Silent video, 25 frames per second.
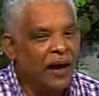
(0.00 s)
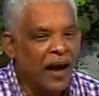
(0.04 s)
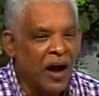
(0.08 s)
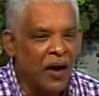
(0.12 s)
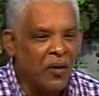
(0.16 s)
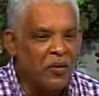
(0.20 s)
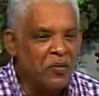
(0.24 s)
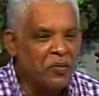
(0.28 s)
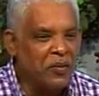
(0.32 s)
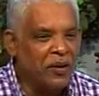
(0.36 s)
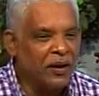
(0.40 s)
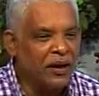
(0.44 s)

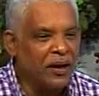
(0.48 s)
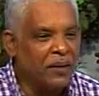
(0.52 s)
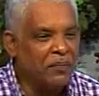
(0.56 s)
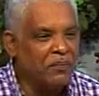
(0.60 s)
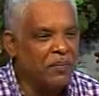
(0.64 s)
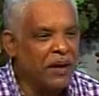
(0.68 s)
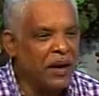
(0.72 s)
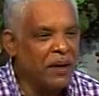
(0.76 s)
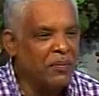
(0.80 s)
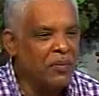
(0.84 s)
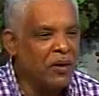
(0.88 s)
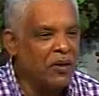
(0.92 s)
I would wake up
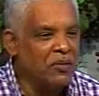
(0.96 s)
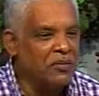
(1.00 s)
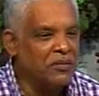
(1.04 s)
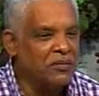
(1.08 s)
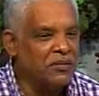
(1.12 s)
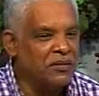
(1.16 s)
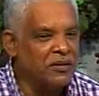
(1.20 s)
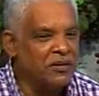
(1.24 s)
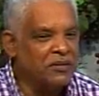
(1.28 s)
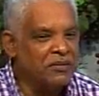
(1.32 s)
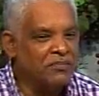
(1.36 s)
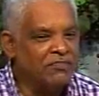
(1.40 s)
by
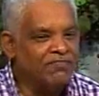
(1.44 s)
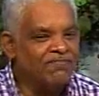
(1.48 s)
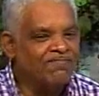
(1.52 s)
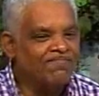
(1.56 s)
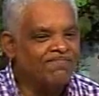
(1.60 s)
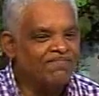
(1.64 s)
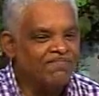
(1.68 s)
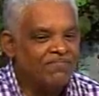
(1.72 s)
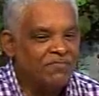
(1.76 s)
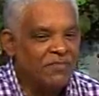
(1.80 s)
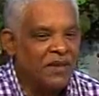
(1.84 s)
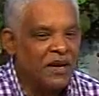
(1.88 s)
about
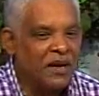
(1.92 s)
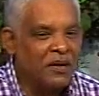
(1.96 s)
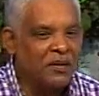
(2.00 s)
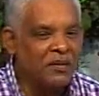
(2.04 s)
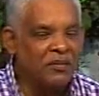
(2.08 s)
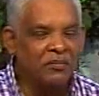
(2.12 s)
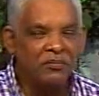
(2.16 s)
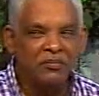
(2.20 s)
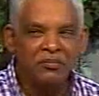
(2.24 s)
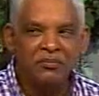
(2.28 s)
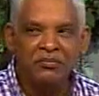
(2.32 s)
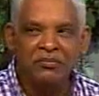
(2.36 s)

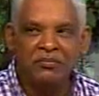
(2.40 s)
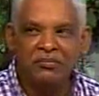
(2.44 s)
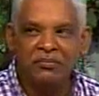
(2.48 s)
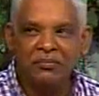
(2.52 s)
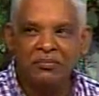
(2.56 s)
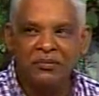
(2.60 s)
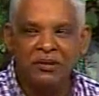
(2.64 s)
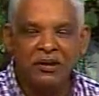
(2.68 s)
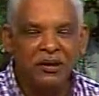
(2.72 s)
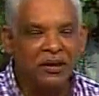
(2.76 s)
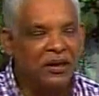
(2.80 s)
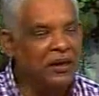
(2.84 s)
early
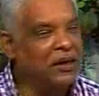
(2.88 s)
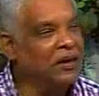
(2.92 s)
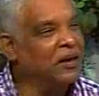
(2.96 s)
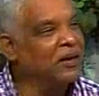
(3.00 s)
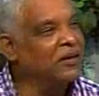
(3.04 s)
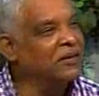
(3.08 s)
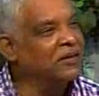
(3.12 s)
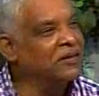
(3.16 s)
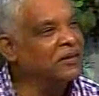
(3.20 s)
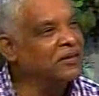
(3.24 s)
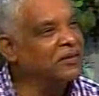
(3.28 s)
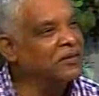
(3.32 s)

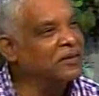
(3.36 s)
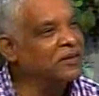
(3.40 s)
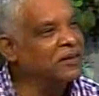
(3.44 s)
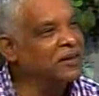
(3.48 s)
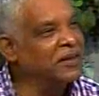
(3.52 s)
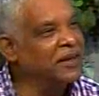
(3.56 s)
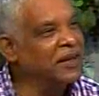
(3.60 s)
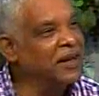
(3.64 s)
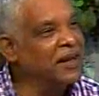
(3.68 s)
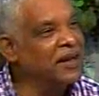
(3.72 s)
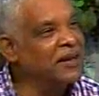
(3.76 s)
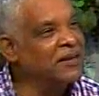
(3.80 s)
hours,
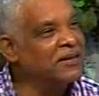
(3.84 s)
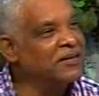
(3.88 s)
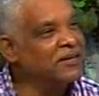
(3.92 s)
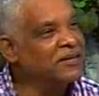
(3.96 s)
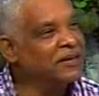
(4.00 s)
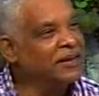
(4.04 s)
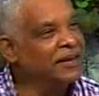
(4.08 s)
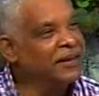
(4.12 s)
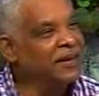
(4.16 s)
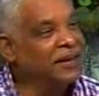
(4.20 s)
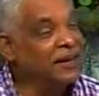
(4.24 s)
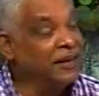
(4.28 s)
7:38.
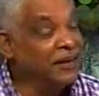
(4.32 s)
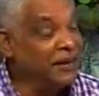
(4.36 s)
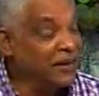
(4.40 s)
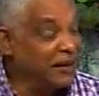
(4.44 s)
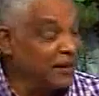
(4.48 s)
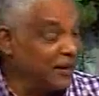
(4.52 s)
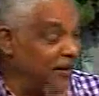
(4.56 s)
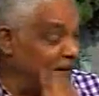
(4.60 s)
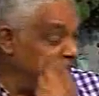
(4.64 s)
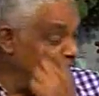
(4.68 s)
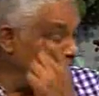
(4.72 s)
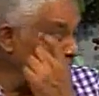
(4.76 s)

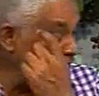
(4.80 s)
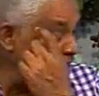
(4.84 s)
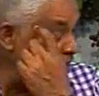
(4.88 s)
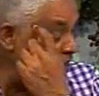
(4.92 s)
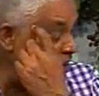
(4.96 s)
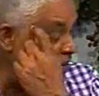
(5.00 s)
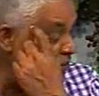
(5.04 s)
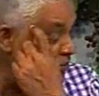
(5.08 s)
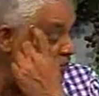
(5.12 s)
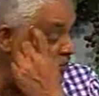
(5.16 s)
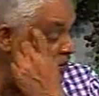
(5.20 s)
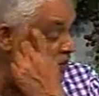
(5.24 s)
I
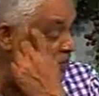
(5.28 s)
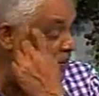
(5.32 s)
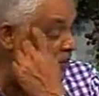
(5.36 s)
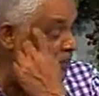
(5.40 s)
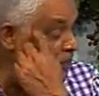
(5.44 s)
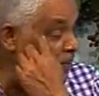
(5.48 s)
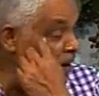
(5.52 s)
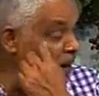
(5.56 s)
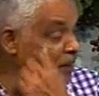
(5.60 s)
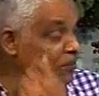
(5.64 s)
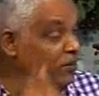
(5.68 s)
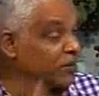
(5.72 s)
would read my
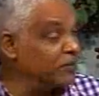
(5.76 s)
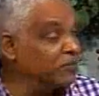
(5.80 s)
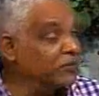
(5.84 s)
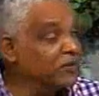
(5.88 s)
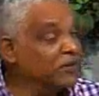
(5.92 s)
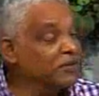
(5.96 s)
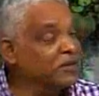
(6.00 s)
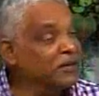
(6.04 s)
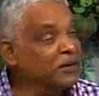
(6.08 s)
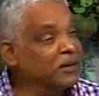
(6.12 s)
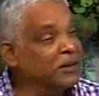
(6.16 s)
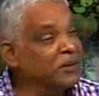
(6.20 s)
Bible
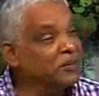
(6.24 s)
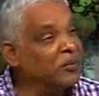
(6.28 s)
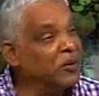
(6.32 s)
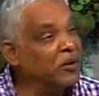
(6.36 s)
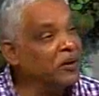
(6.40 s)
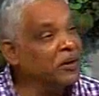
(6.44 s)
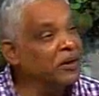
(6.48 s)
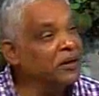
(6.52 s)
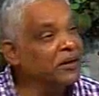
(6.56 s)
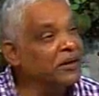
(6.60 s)
first thing in the morning.